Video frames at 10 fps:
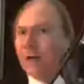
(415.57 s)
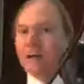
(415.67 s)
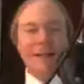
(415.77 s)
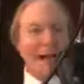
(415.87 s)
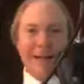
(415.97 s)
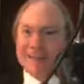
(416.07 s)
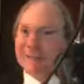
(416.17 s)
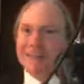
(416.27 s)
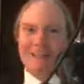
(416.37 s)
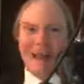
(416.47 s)
That is
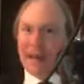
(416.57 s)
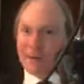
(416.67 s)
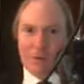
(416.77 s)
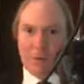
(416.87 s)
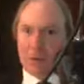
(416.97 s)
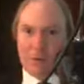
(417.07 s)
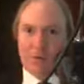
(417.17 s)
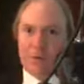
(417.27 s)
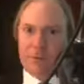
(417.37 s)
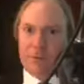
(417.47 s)
not a good look for
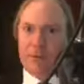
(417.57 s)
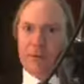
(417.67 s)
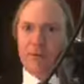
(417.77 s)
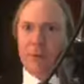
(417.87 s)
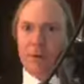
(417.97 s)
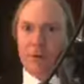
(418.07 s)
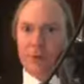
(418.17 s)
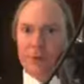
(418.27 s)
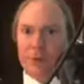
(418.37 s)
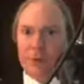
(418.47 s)
the Lady Vols.
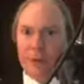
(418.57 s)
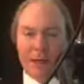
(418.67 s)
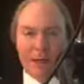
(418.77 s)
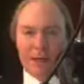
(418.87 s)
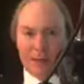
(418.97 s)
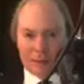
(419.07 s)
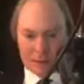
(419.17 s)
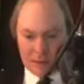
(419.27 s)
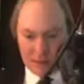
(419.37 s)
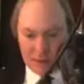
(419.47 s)
Any thoughts
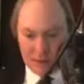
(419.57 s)
there?